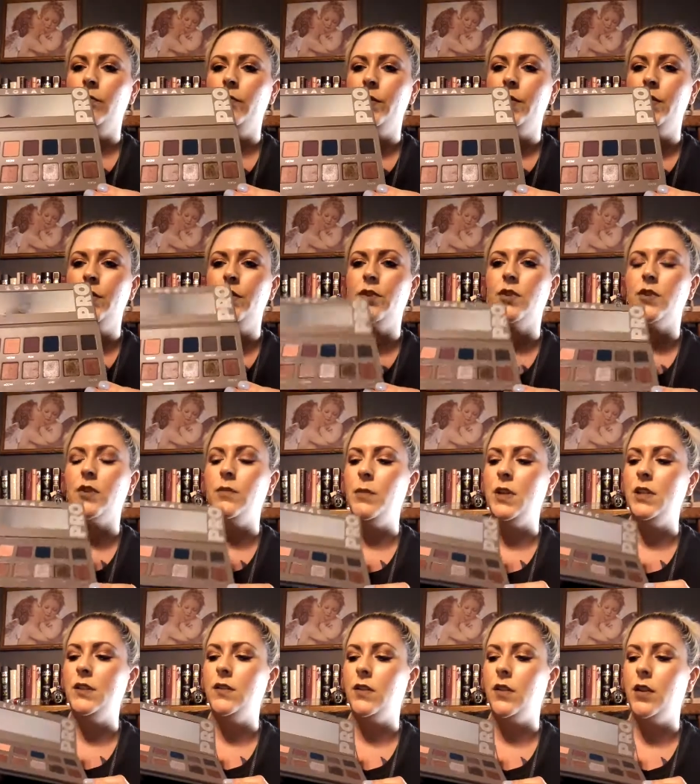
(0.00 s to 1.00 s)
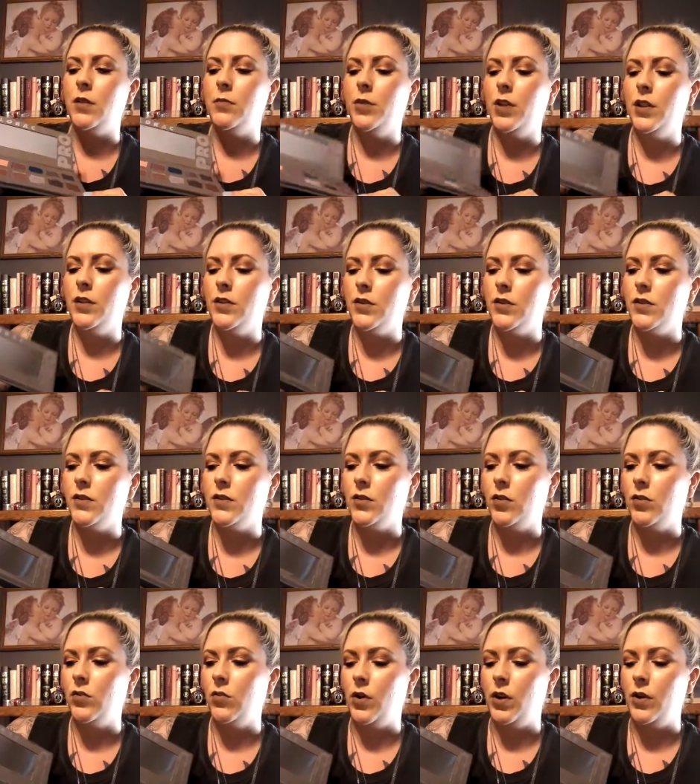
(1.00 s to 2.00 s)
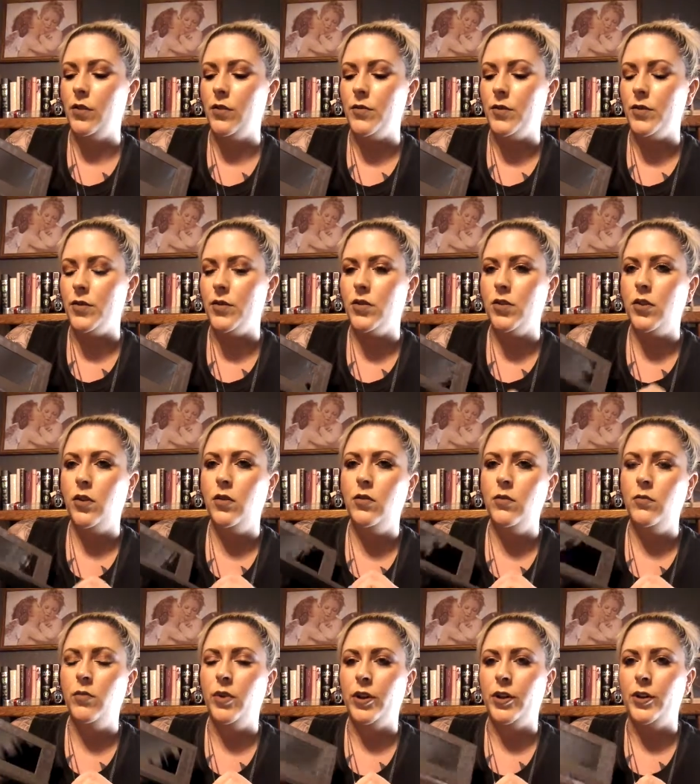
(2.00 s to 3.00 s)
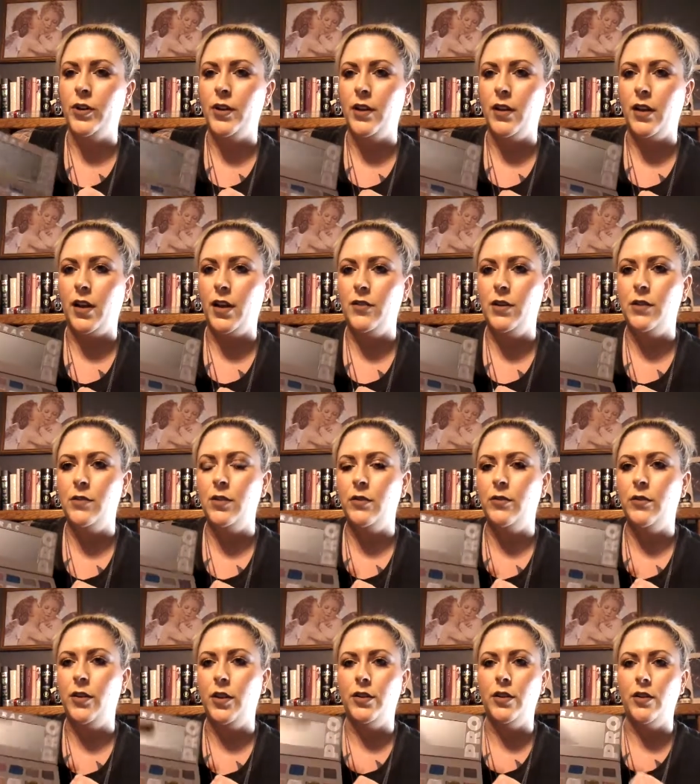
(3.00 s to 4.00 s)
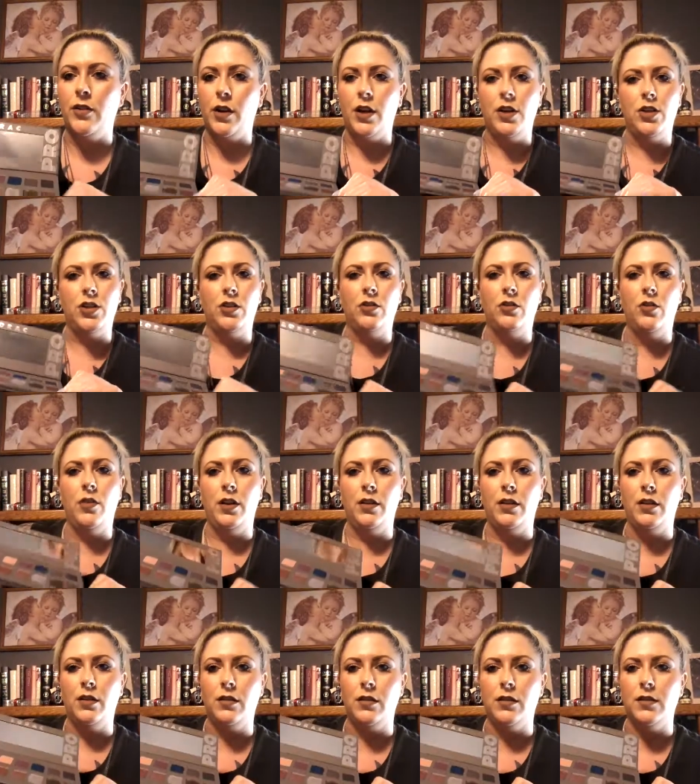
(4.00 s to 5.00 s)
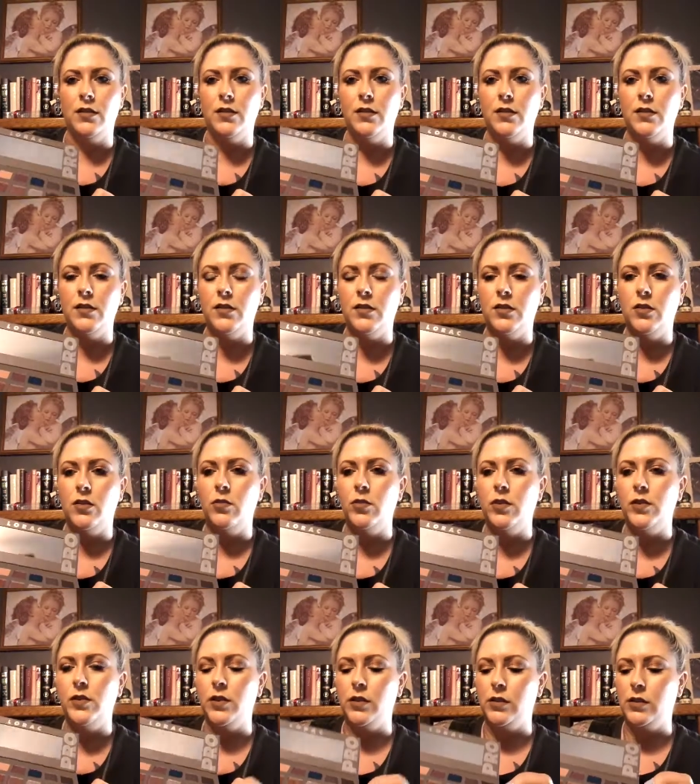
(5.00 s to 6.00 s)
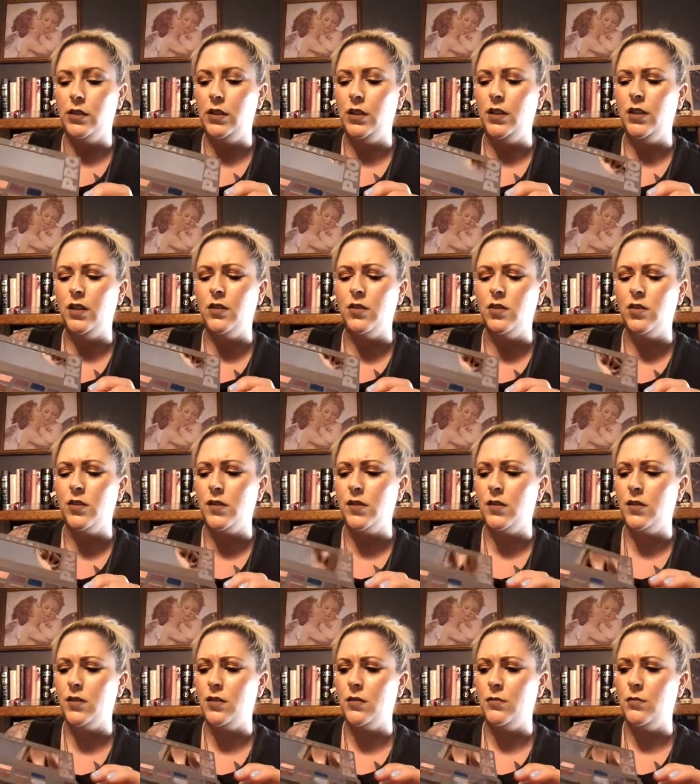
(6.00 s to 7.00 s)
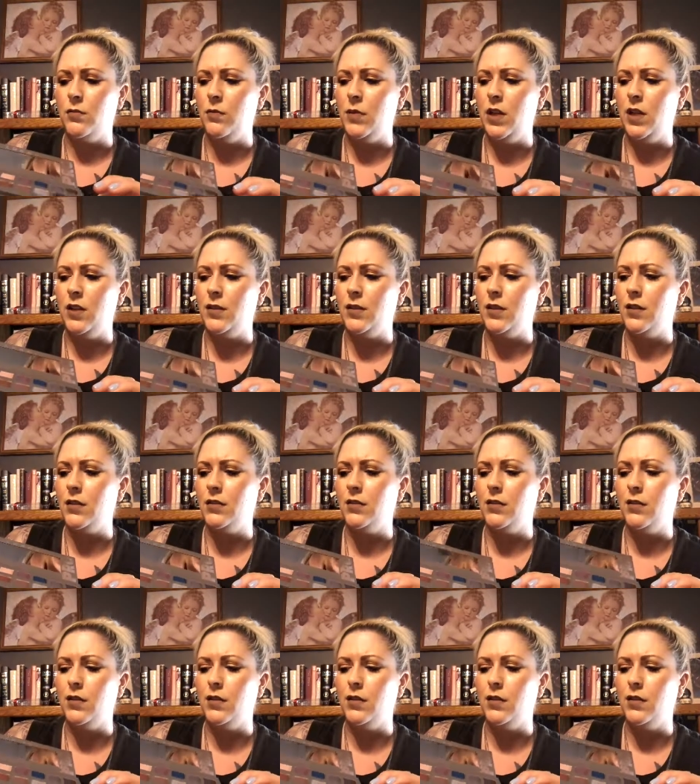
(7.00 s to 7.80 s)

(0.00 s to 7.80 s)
These are just amazing. They blend so well. They're so buttery. Like, I've never felt another eyeshadow quite like this. It's so silky and just amazing.